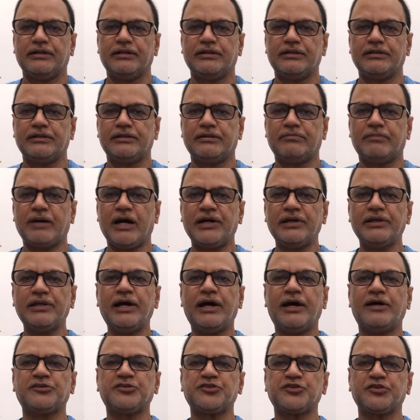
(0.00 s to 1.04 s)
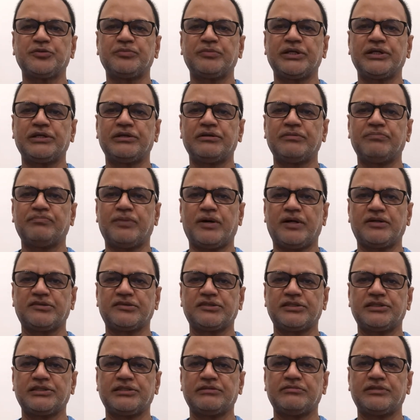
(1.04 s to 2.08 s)
The mind has to be
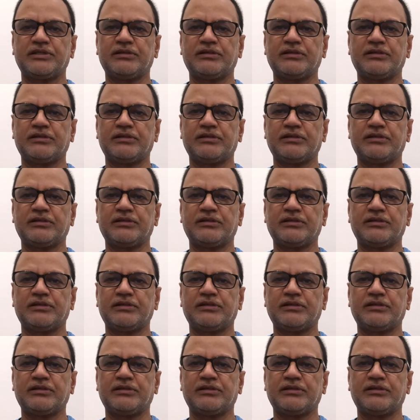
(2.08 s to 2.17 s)
positive,